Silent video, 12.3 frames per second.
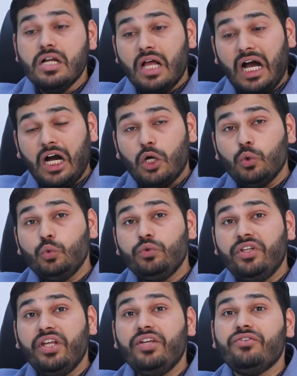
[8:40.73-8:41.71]
how
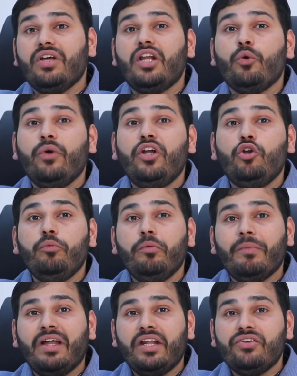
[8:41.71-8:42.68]
things are going to be
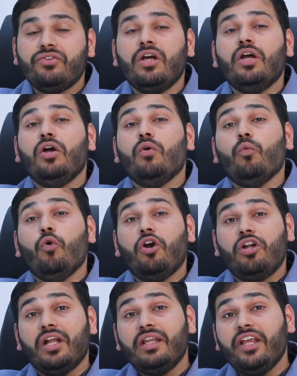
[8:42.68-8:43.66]
managed,
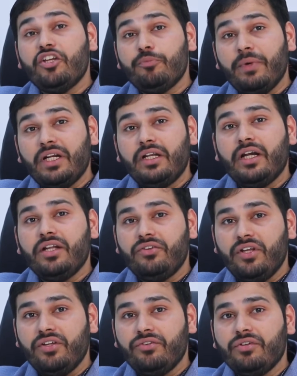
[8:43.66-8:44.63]
what are the expected
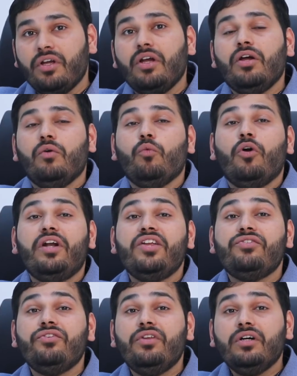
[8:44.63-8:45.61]
things, what
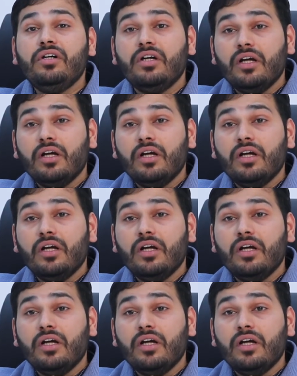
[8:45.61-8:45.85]
is the